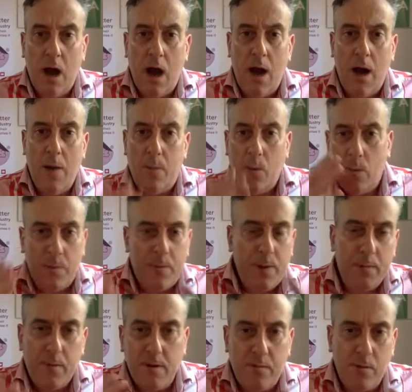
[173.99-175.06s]
Um, but what
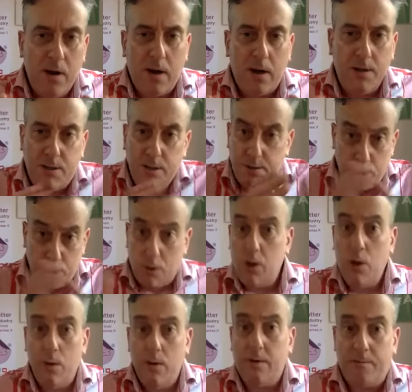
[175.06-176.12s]
people have realised is you
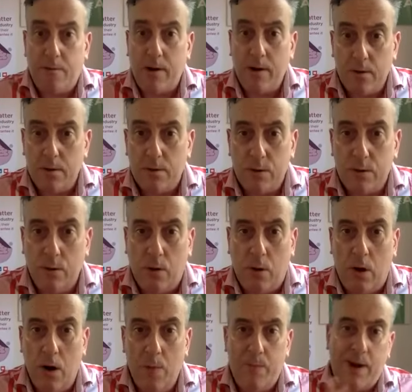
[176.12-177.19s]
queue at the front of the
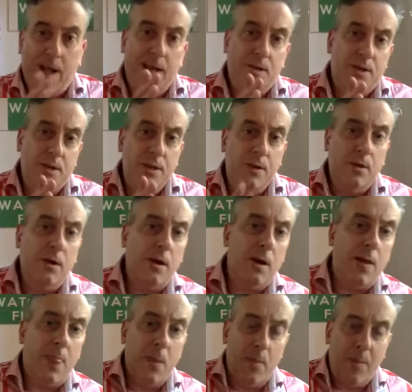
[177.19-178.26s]
store, but actually you can
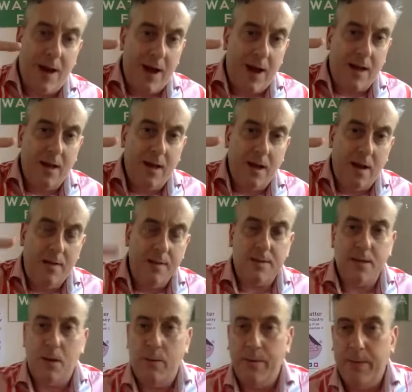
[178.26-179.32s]
go in the back and
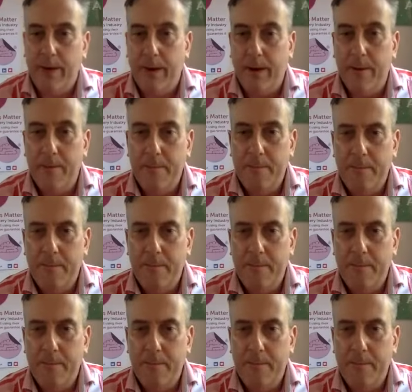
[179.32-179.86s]
there's no one there.